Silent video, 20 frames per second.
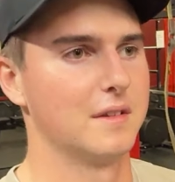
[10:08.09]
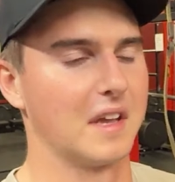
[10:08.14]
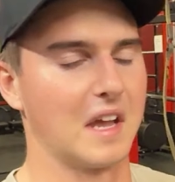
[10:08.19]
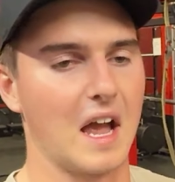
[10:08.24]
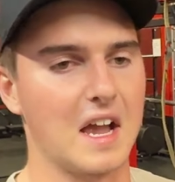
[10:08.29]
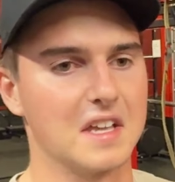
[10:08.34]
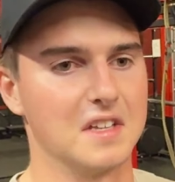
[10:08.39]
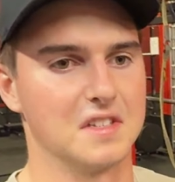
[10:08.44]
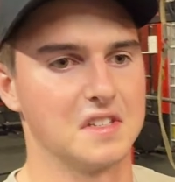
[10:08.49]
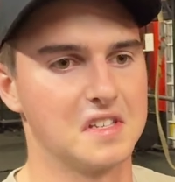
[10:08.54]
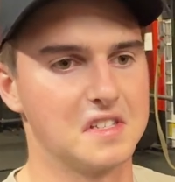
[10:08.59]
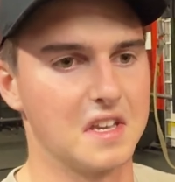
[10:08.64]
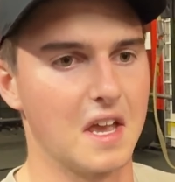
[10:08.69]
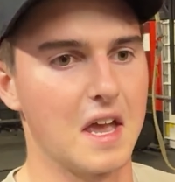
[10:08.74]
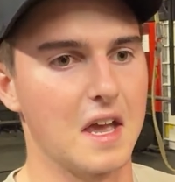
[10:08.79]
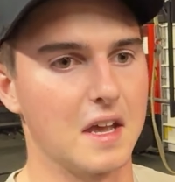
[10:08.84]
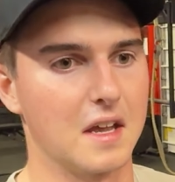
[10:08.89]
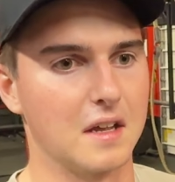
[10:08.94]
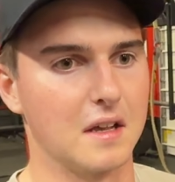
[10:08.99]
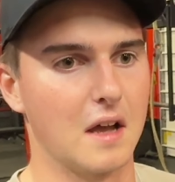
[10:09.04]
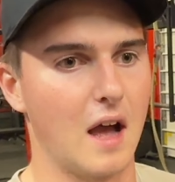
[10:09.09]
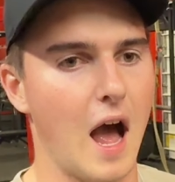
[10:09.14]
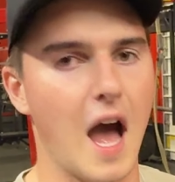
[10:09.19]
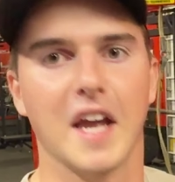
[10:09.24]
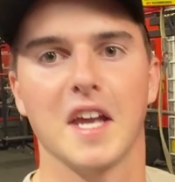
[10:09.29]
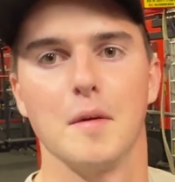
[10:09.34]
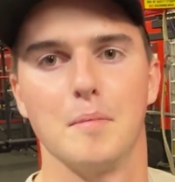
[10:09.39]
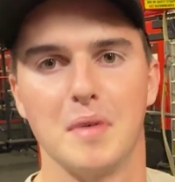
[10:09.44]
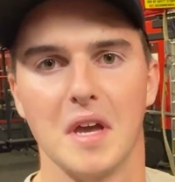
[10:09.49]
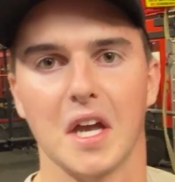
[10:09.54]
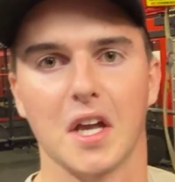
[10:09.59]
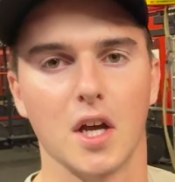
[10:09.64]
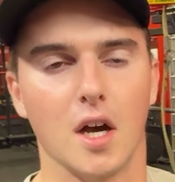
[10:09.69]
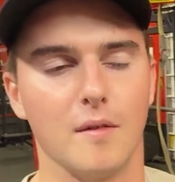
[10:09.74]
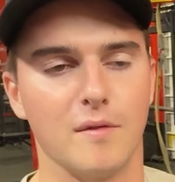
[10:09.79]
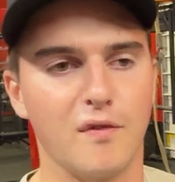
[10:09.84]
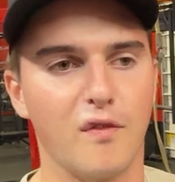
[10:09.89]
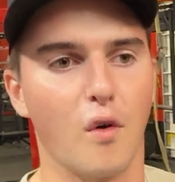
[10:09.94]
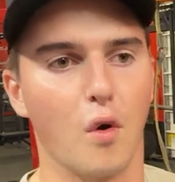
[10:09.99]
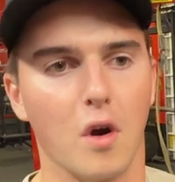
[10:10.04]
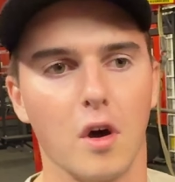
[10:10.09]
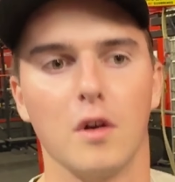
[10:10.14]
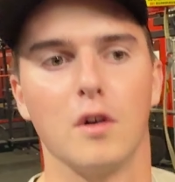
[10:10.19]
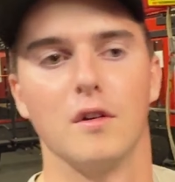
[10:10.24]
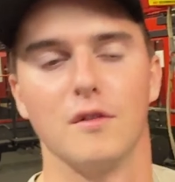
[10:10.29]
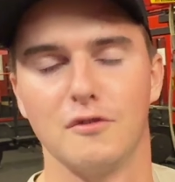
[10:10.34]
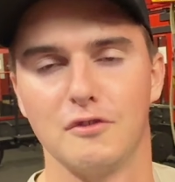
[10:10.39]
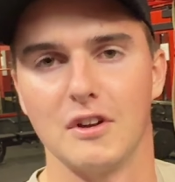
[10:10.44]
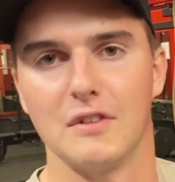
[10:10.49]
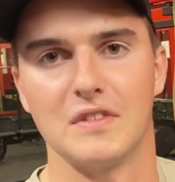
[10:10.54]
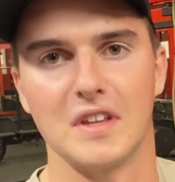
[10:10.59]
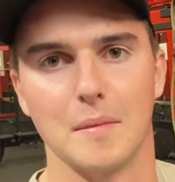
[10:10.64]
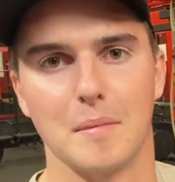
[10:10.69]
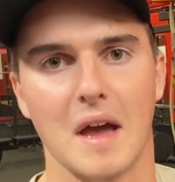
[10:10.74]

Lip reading: Like I can say, I could pick up 450